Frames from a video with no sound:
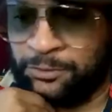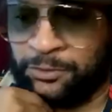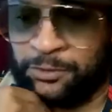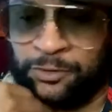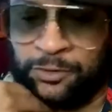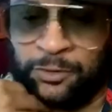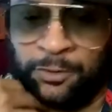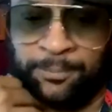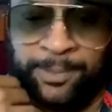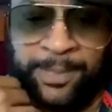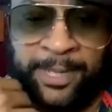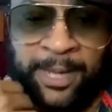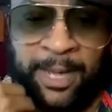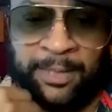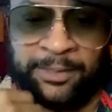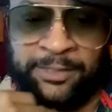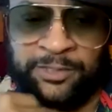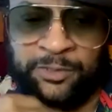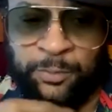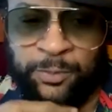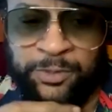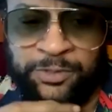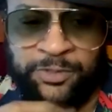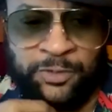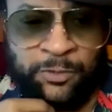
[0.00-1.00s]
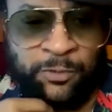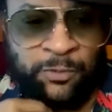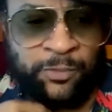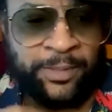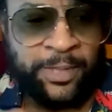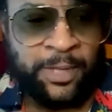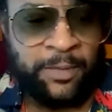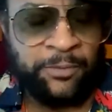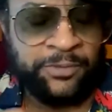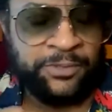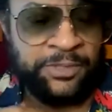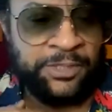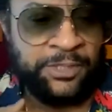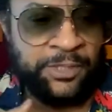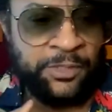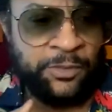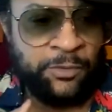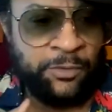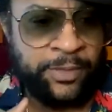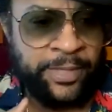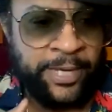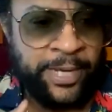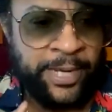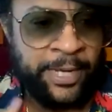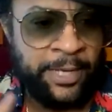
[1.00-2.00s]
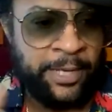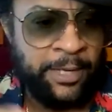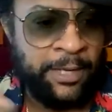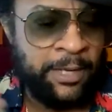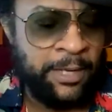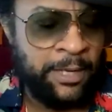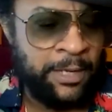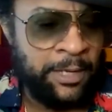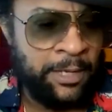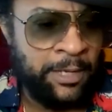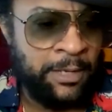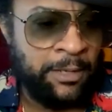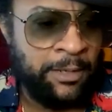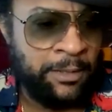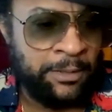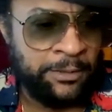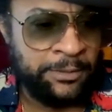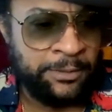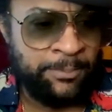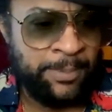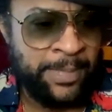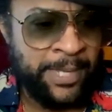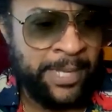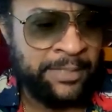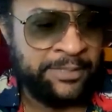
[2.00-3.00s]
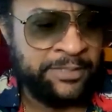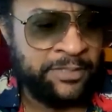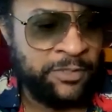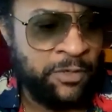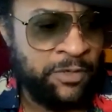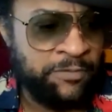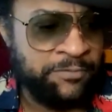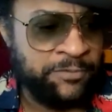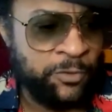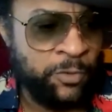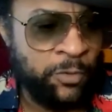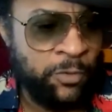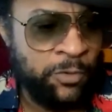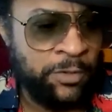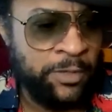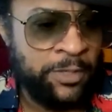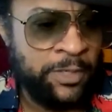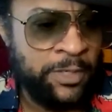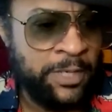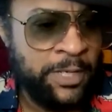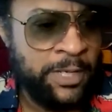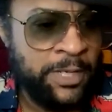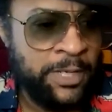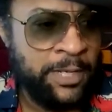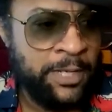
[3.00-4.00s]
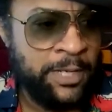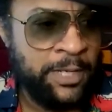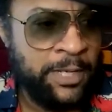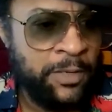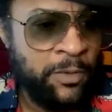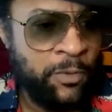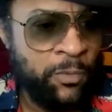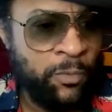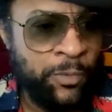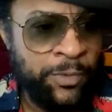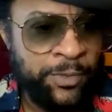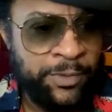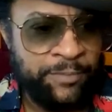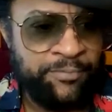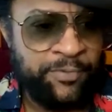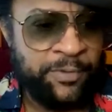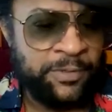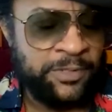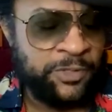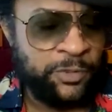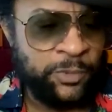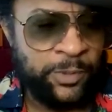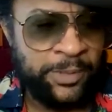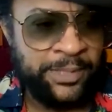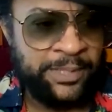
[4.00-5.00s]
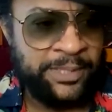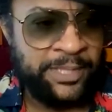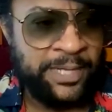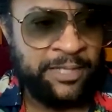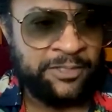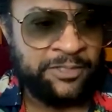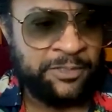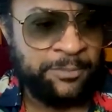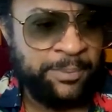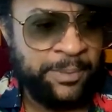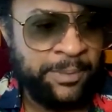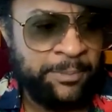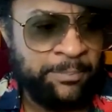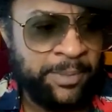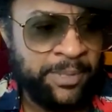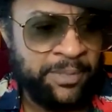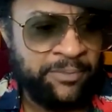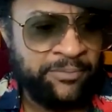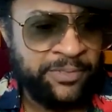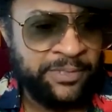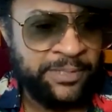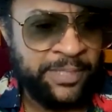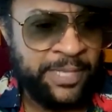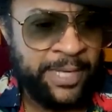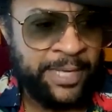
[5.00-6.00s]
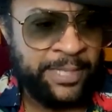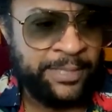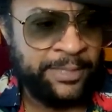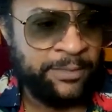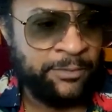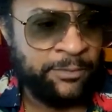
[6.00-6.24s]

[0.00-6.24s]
To be honest with you, when I was in the UK on the Blast Off tour, we're in front of 20,000 people every night.